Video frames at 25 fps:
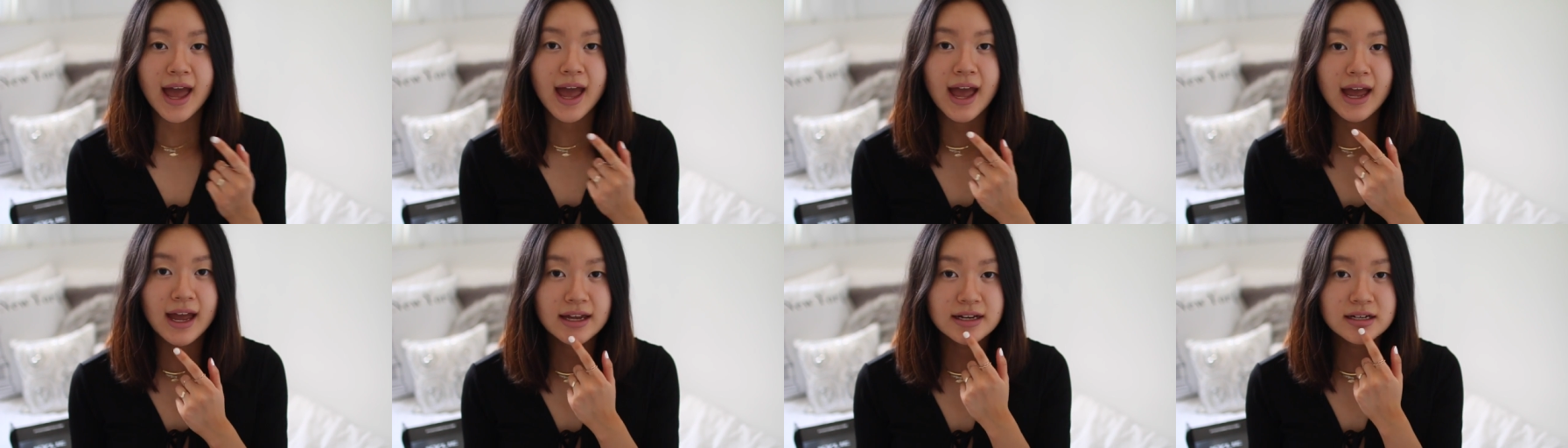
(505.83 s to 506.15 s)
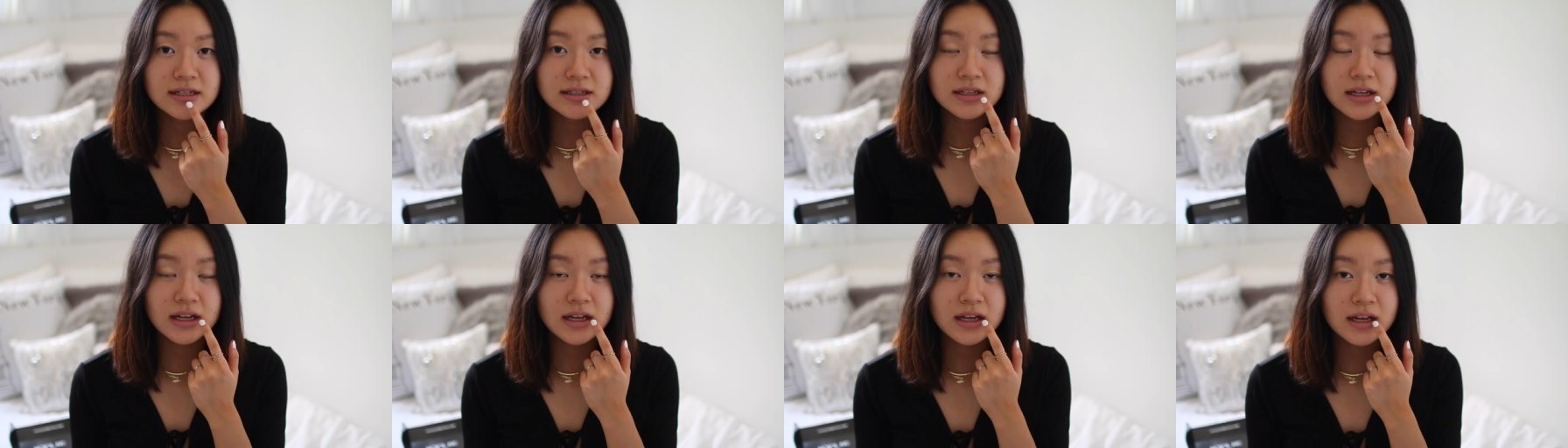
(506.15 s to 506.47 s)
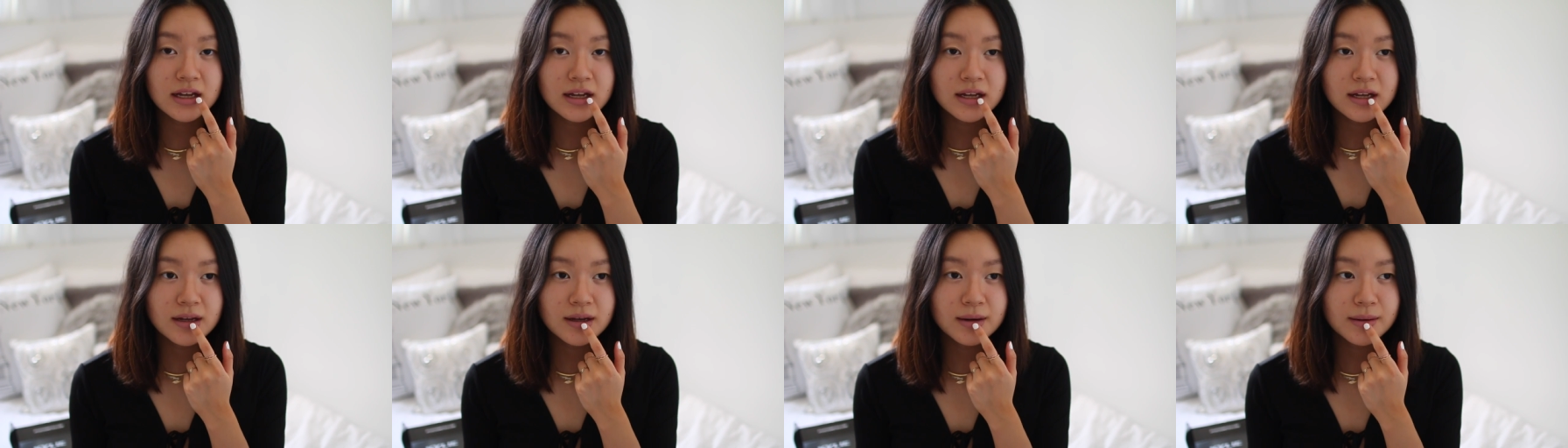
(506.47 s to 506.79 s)
and
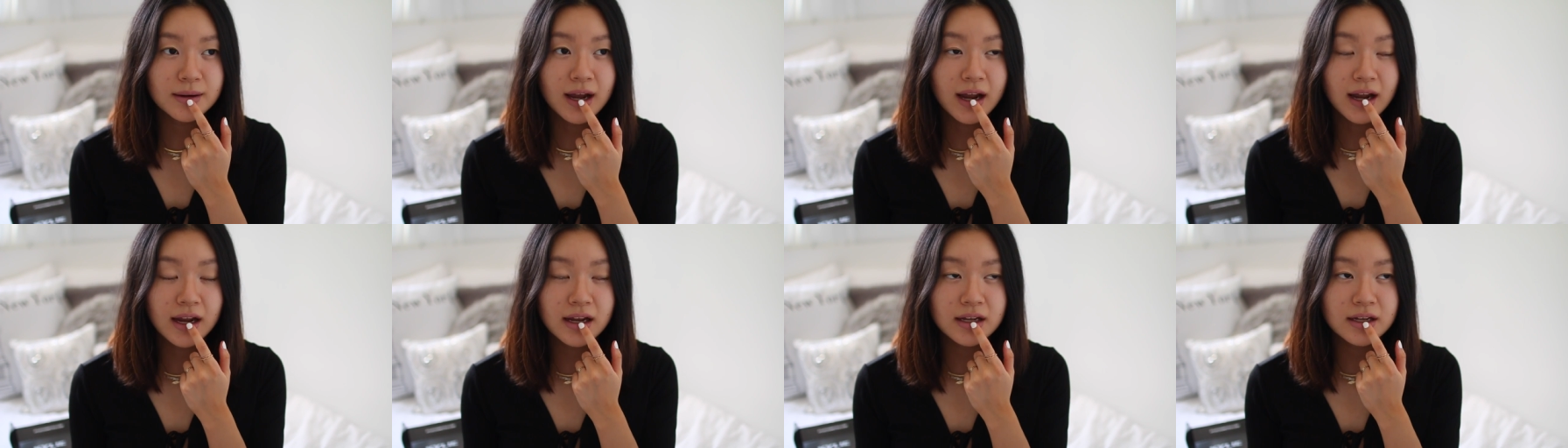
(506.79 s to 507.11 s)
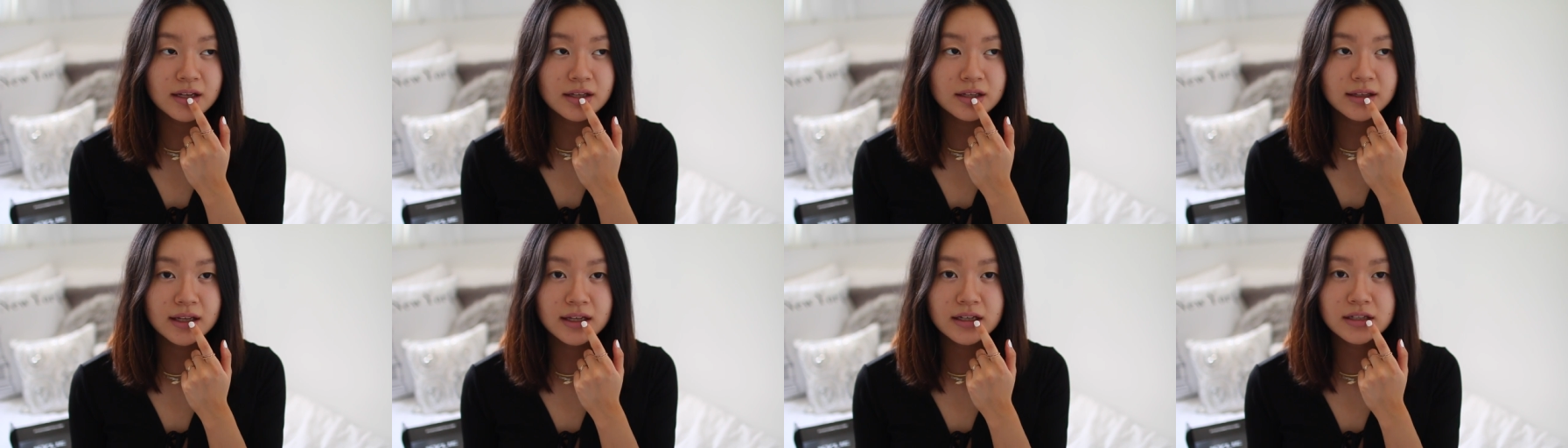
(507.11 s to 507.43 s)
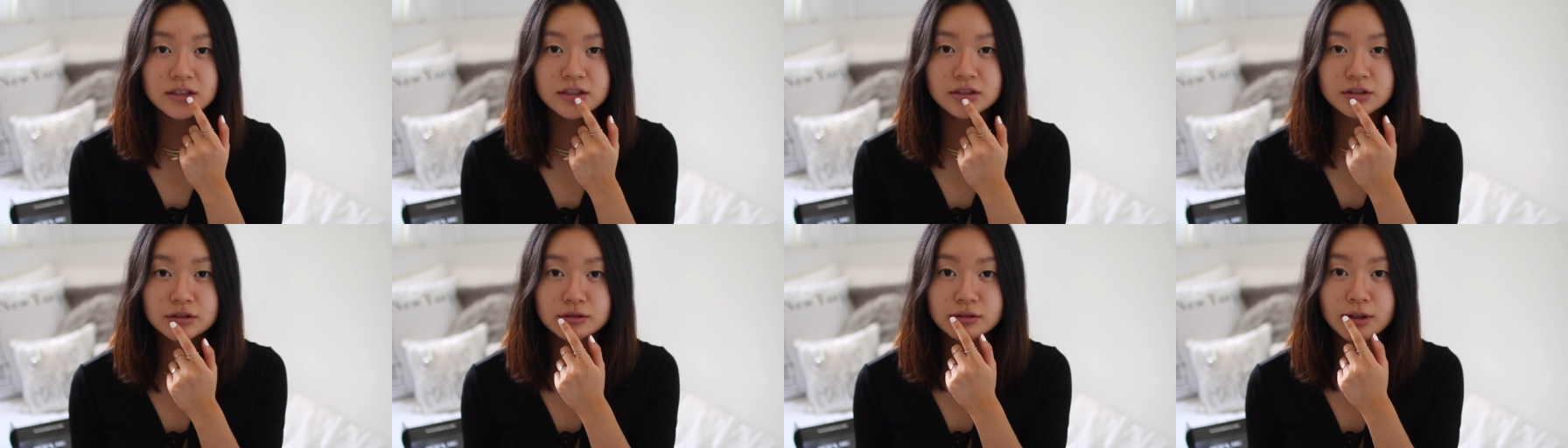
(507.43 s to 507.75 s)
I
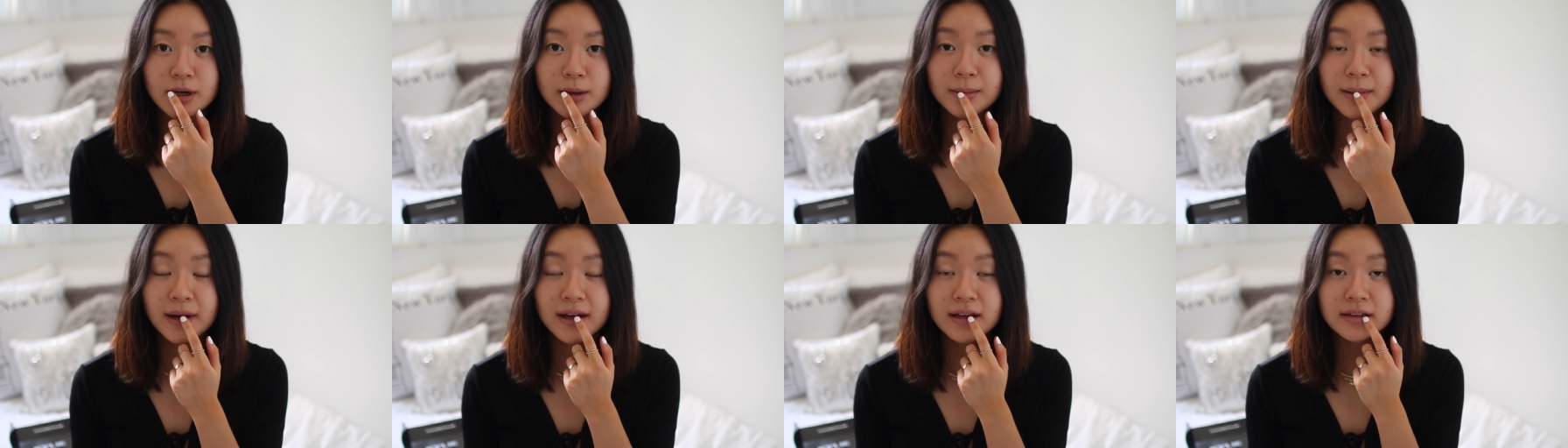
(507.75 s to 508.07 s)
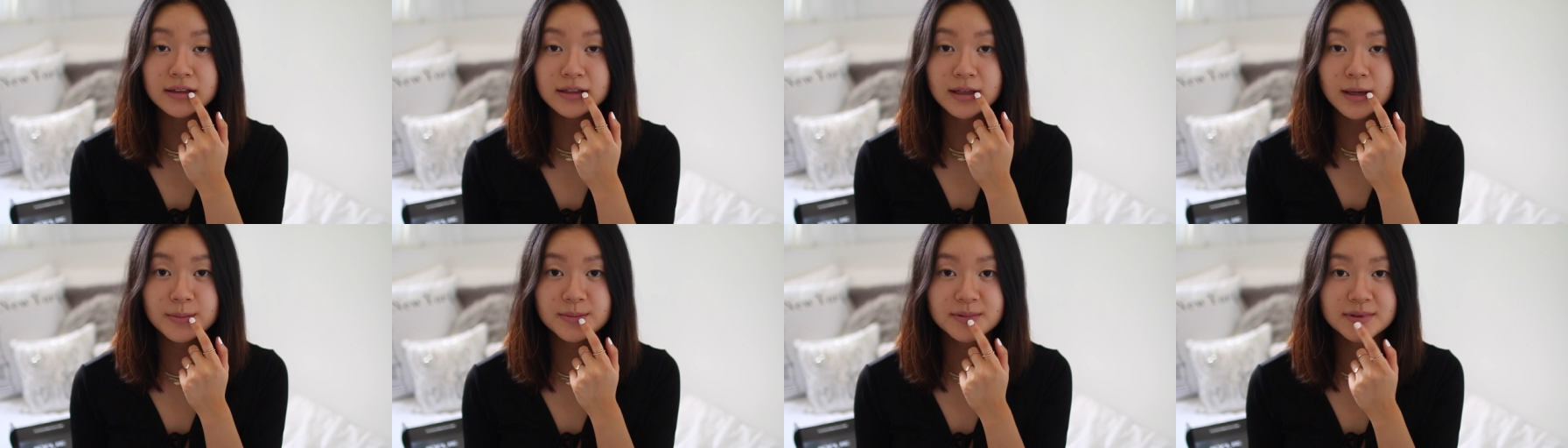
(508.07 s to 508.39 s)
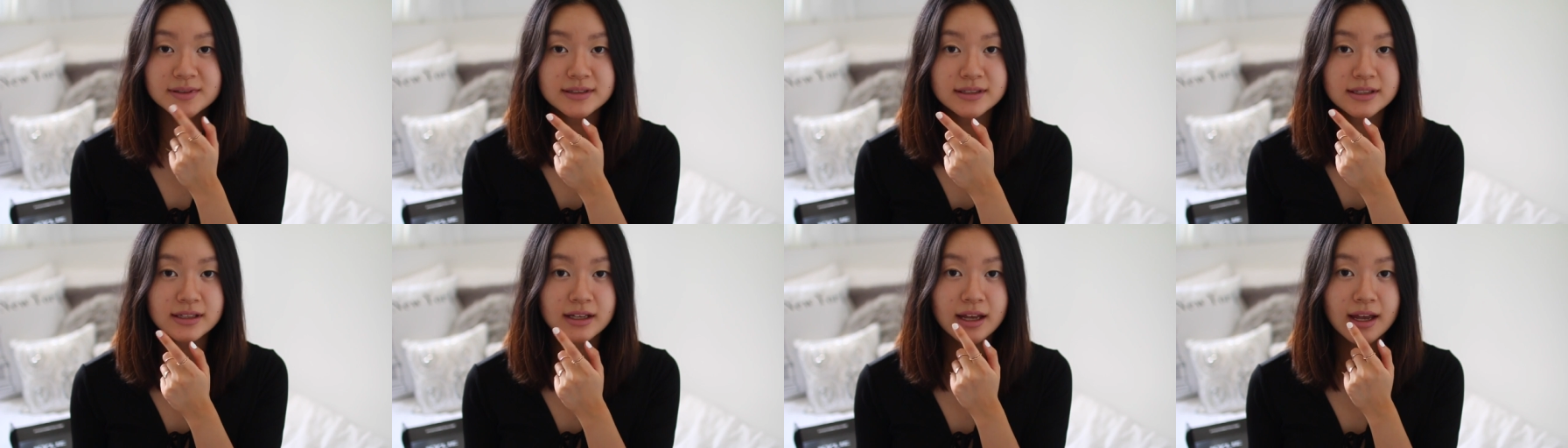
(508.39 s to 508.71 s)
like scrub my
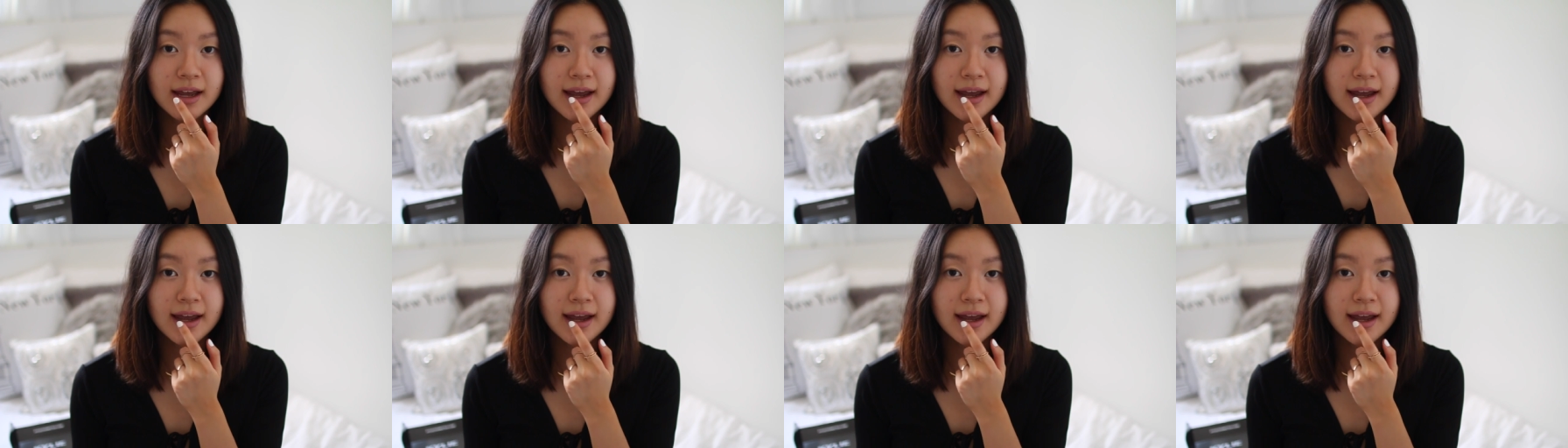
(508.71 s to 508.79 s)
lips